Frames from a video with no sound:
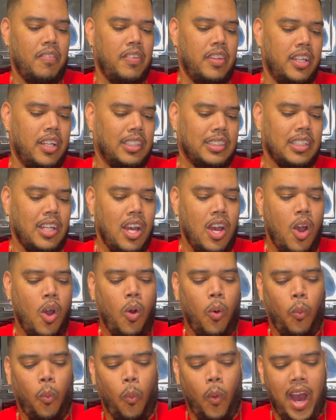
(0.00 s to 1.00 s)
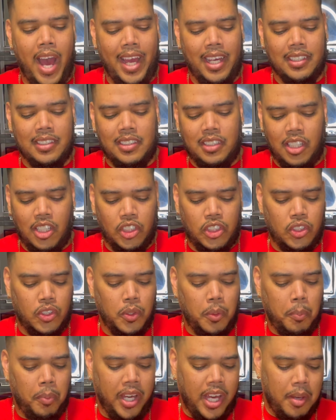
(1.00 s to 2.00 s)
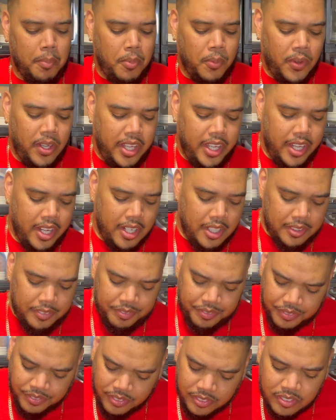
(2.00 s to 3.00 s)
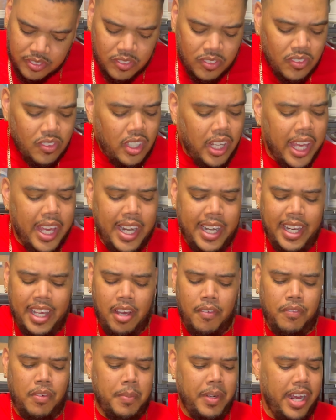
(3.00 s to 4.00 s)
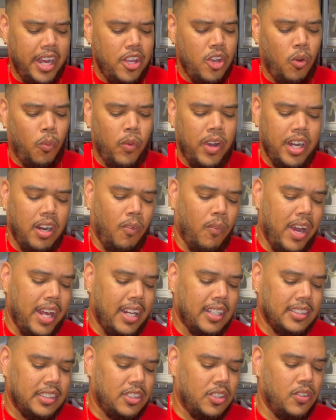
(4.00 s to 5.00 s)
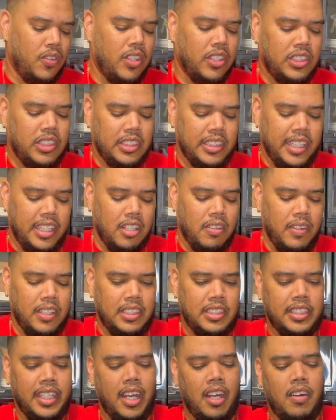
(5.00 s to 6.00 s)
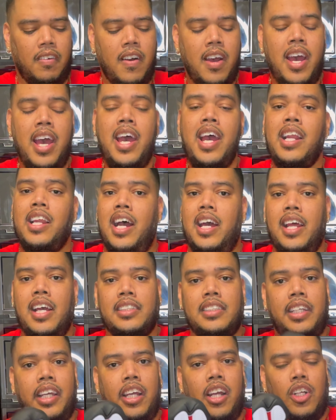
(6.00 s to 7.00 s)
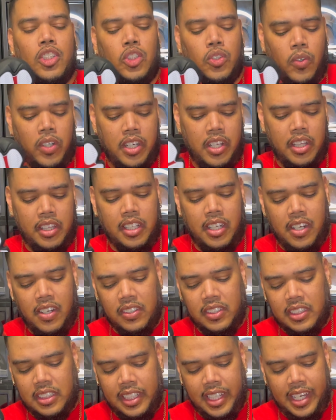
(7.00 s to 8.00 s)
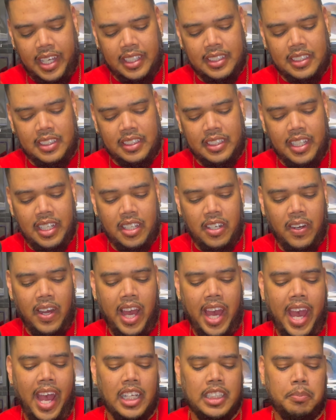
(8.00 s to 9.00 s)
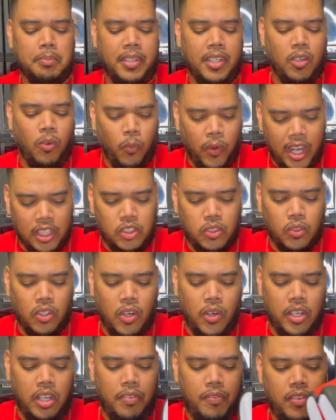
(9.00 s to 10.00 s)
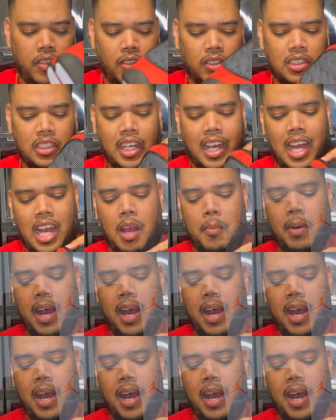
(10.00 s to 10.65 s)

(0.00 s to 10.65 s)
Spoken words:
this white tissue paper here. And then from there, you're running right into the sneaker itself. Now, this Air Jordan 13 sneaker has been retroed a few times